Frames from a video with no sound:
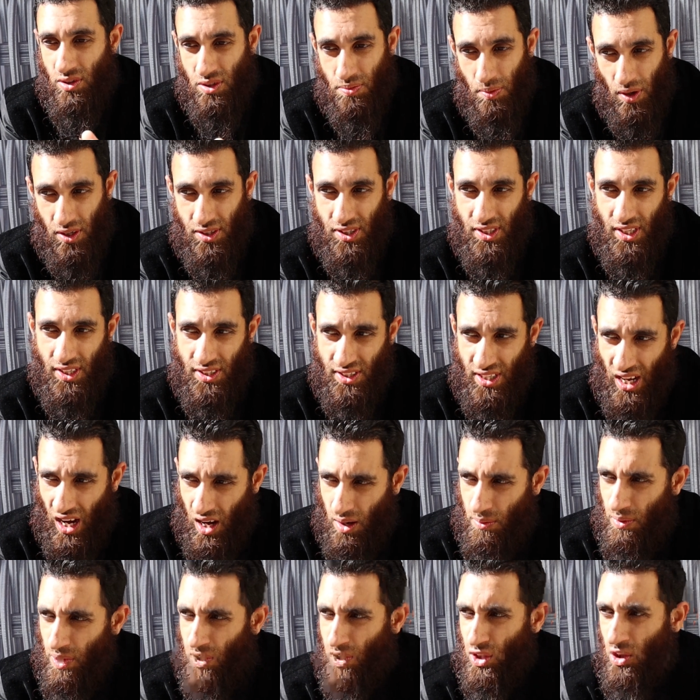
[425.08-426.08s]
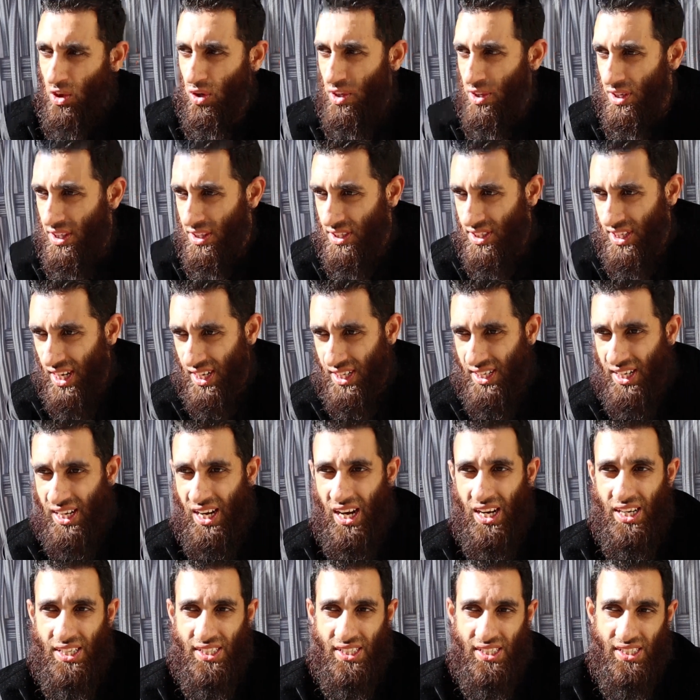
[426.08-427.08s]
response against Dawah Man, showing his
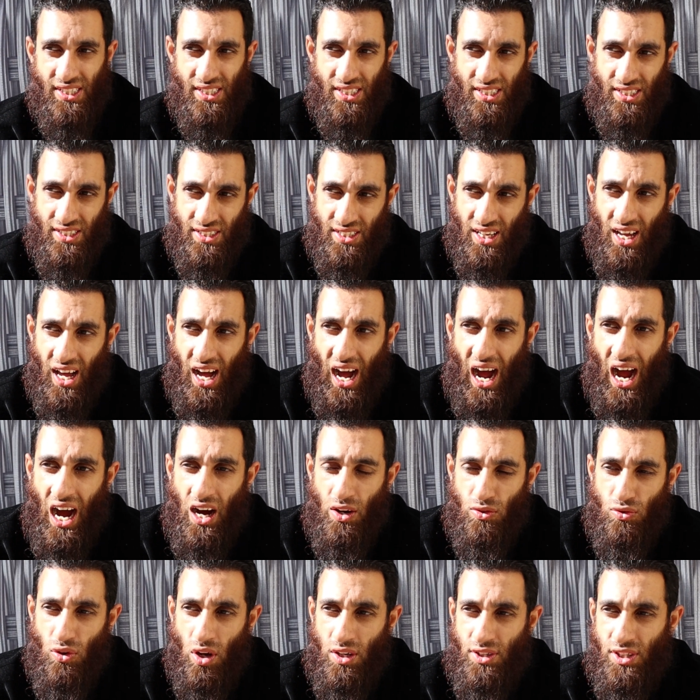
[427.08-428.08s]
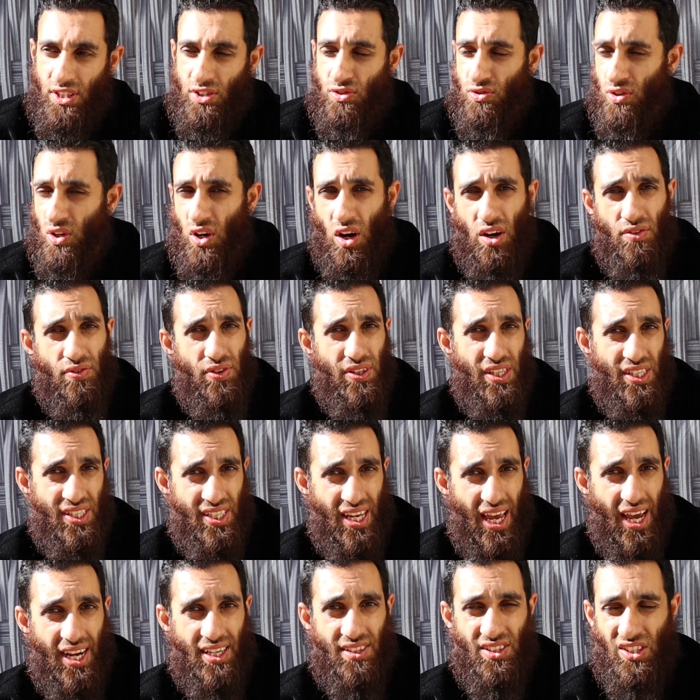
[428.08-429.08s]
technicalities, his outright disregard for the
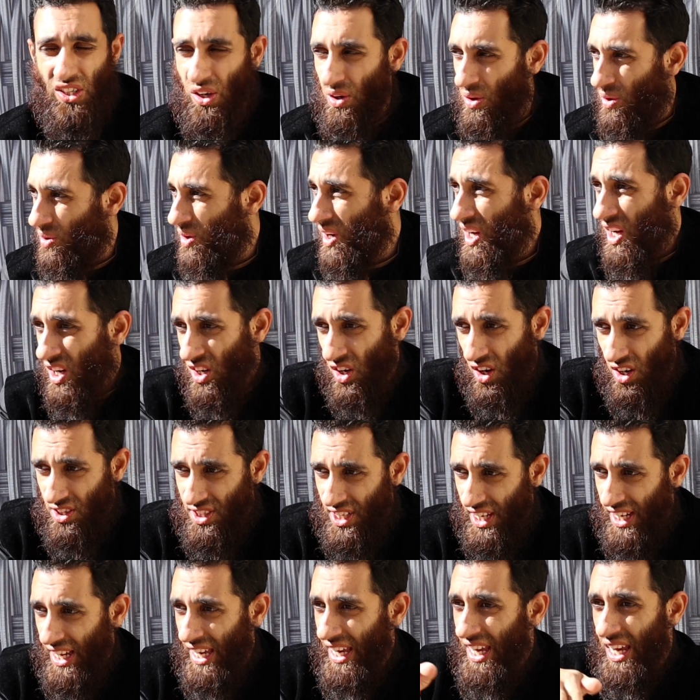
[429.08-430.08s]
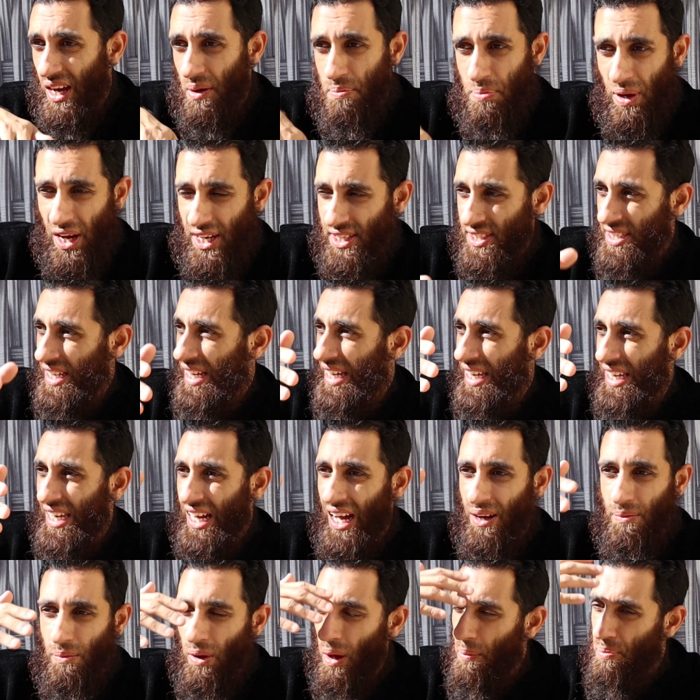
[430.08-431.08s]
text, you know, cutting here, pasting
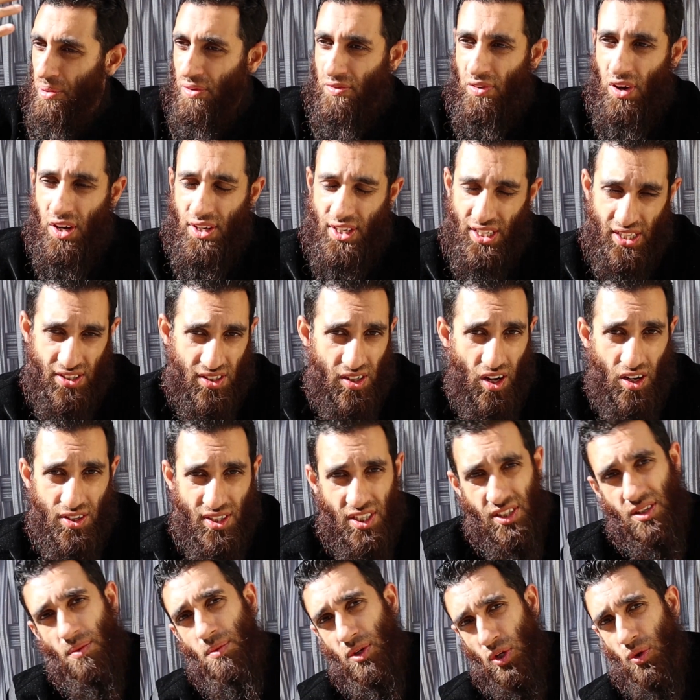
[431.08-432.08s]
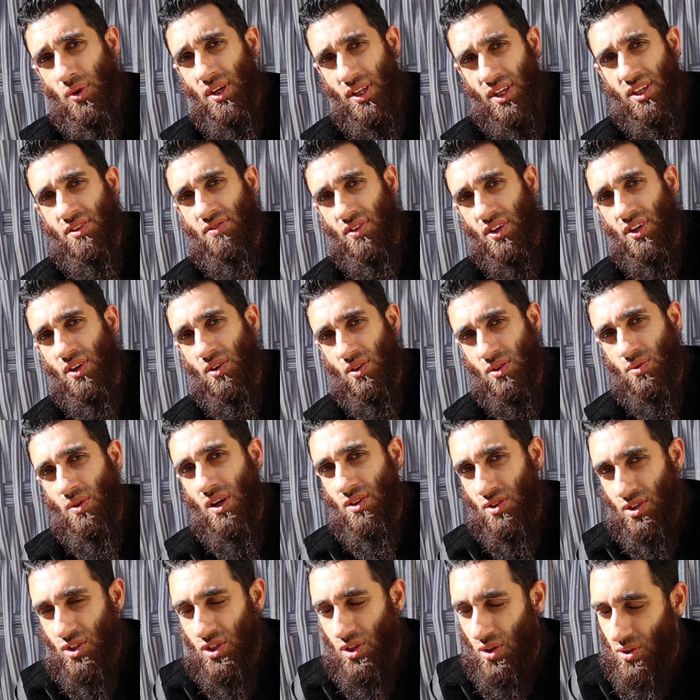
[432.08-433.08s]
here, not providing his context. I'm doing this video as
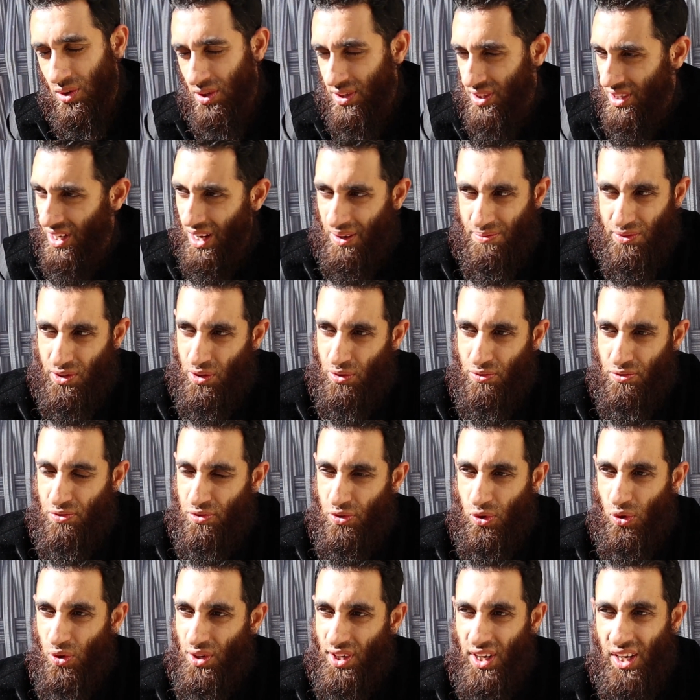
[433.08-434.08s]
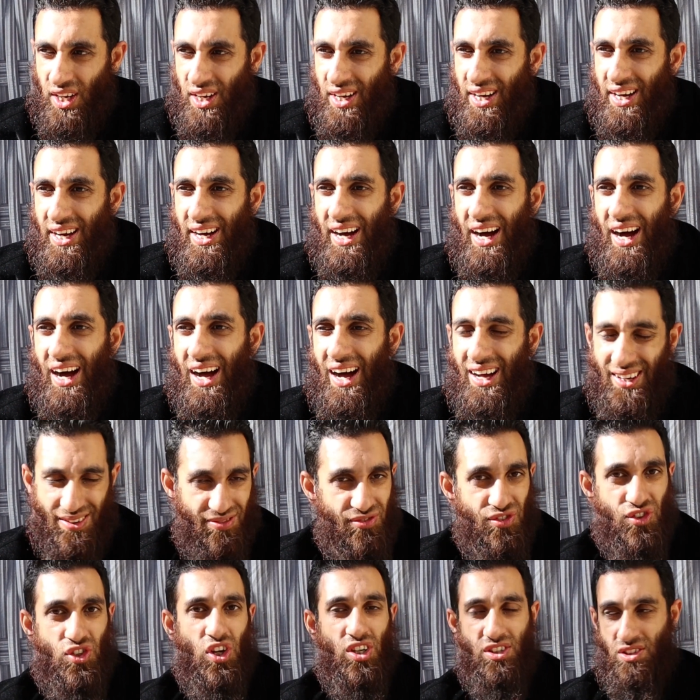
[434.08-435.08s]
well to show you he's an absolute fraud.
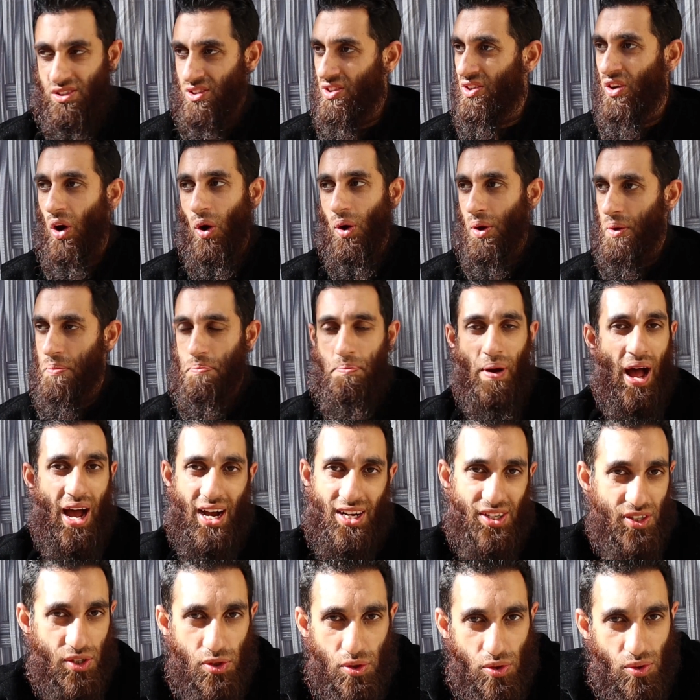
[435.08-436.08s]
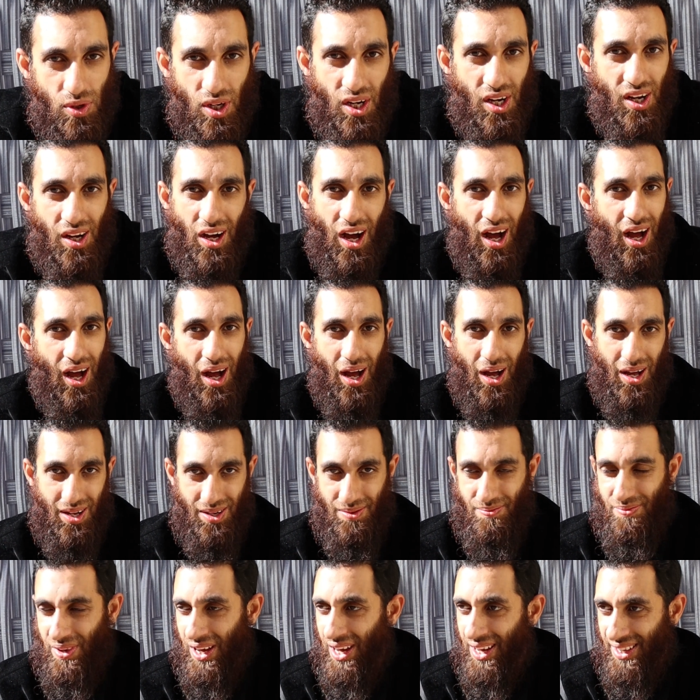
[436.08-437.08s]
Just going back to
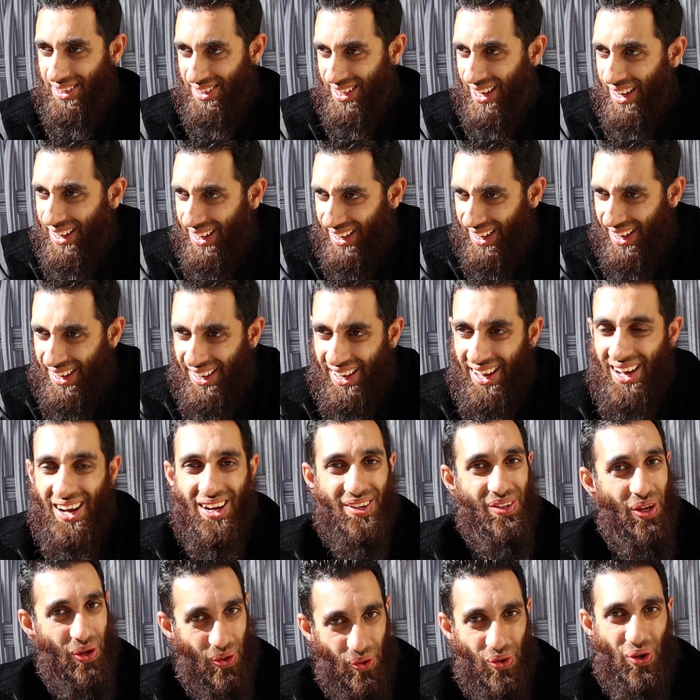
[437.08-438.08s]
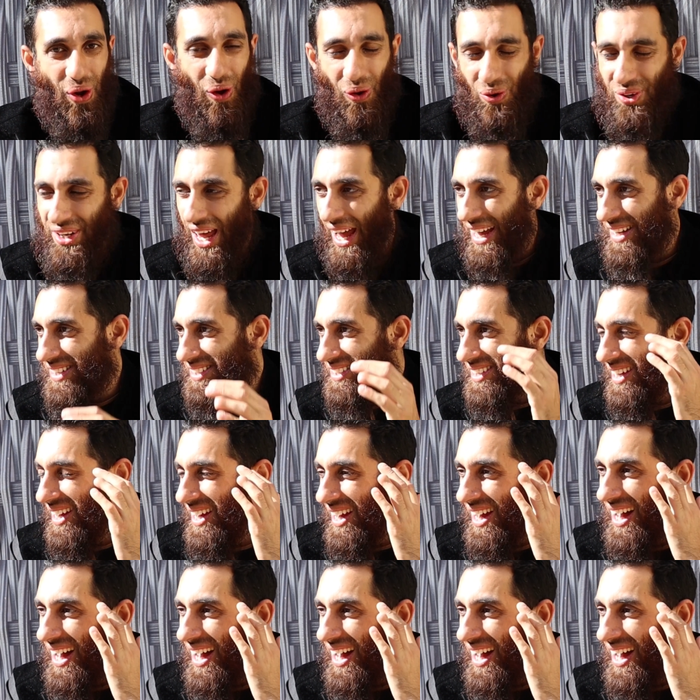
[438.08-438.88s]
the good old days.